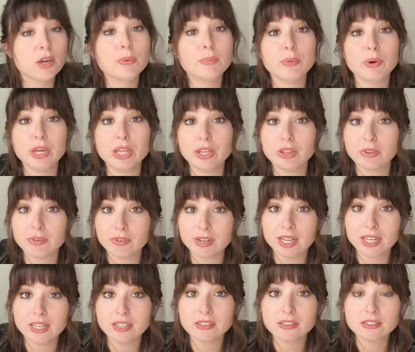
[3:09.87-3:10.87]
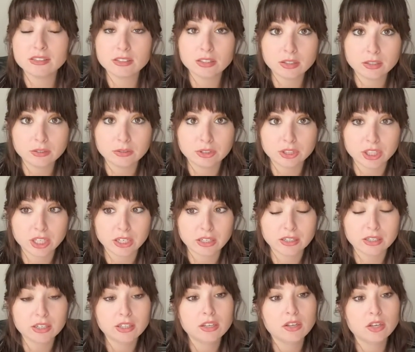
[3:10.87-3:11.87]
Point 3, solution.
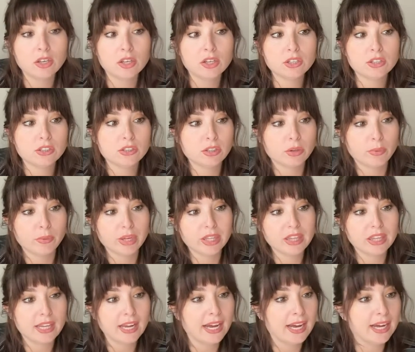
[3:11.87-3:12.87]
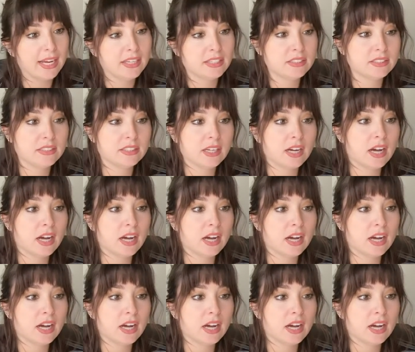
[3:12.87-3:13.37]
So with that,